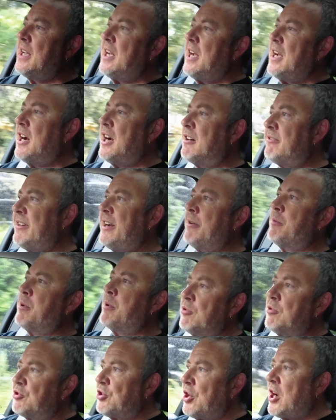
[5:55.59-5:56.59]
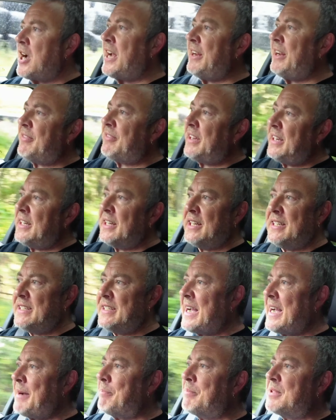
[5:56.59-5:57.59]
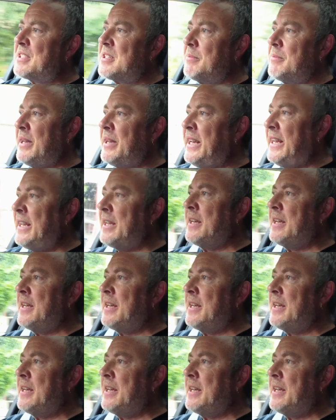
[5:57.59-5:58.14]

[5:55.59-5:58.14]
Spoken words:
a rear wheel drive in the damp to be